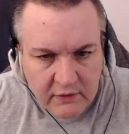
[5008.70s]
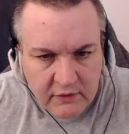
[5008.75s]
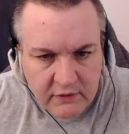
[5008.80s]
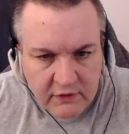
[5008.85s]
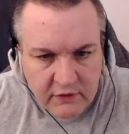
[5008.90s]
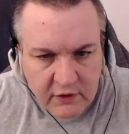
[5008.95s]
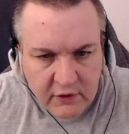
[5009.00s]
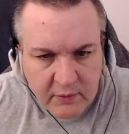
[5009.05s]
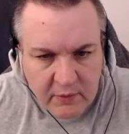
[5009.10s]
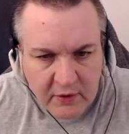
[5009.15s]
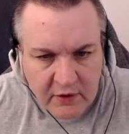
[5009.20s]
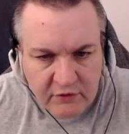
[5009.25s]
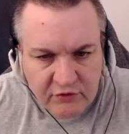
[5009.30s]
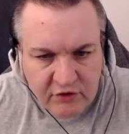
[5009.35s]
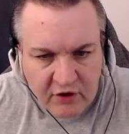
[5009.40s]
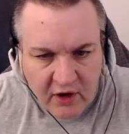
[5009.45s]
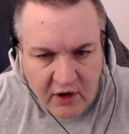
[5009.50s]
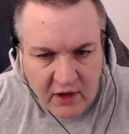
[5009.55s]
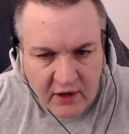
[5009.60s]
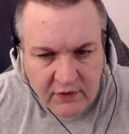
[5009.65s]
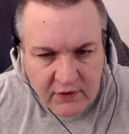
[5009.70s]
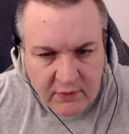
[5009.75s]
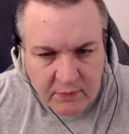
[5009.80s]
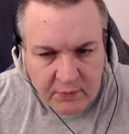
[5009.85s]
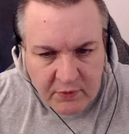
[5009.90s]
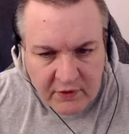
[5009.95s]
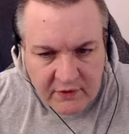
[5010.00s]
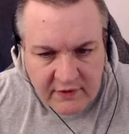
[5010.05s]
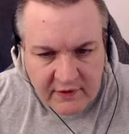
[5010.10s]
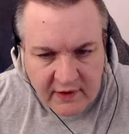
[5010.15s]
Hubert, John, the
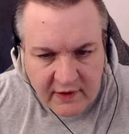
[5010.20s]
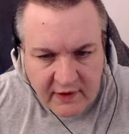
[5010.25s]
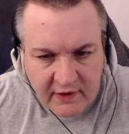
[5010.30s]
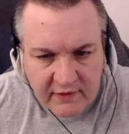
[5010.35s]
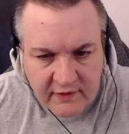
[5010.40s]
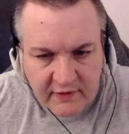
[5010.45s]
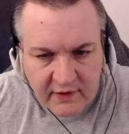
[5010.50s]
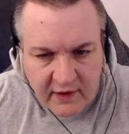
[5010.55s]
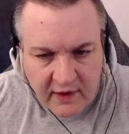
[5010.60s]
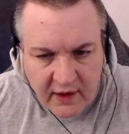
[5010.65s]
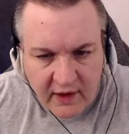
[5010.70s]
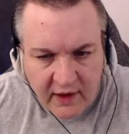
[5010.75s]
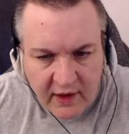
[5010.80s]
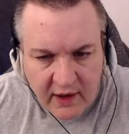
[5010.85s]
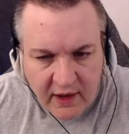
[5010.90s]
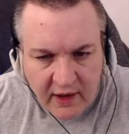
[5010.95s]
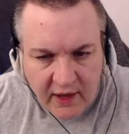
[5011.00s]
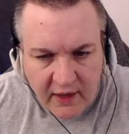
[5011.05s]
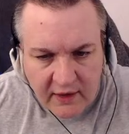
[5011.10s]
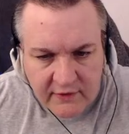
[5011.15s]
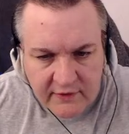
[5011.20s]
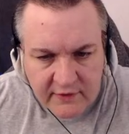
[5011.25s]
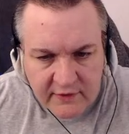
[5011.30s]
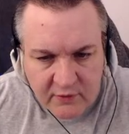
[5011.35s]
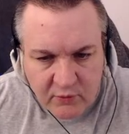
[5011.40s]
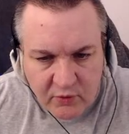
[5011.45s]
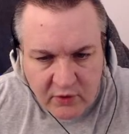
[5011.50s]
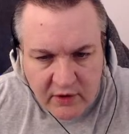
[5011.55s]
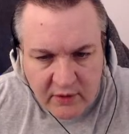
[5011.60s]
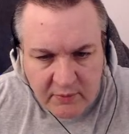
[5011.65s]
princess, and Sir
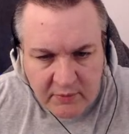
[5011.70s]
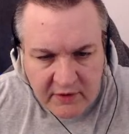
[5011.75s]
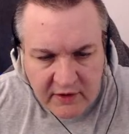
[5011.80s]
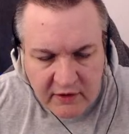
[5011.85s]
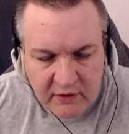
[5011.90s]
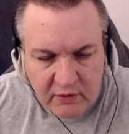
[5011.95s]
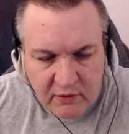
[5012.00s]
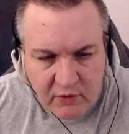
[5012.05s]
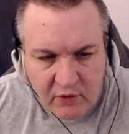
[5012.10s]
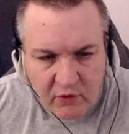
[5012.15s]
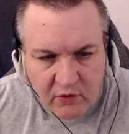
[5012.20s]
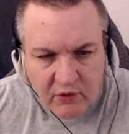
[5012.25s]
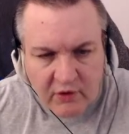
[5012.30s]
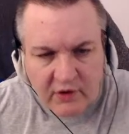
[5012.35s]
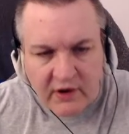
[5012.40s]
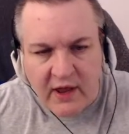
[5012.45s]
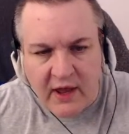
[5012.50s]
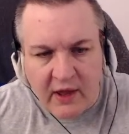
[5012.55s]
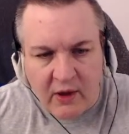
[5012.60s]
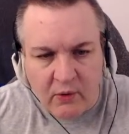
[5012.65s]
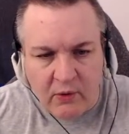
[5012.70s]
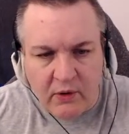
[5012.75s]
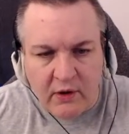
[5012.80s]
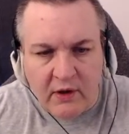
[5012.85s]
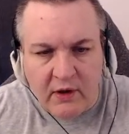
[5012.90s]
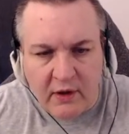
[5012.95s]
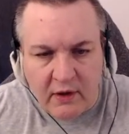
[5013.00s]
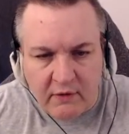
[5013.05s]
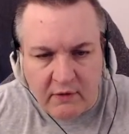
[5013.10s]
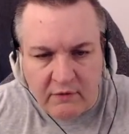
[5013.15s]
William the unicorn out
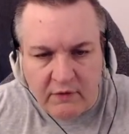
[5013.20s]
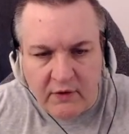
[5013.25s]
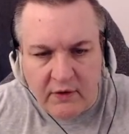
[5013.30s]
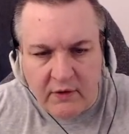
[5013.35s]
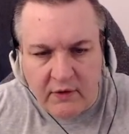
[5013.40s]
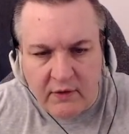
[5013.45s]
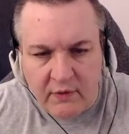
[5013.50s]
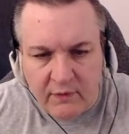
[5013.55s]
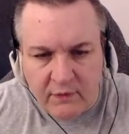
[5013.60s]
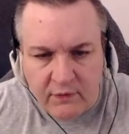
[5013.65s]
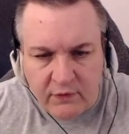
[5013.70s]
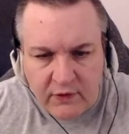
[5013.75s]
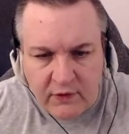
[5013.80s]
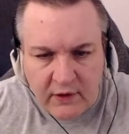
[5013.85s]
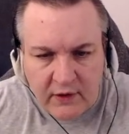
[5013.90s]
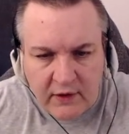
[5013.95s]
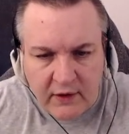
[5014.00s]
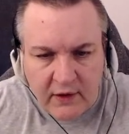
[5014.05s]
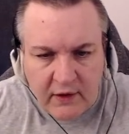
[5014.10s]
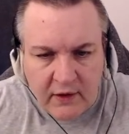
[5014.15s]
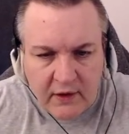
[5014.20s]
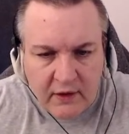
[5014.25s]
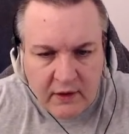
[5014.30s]
of the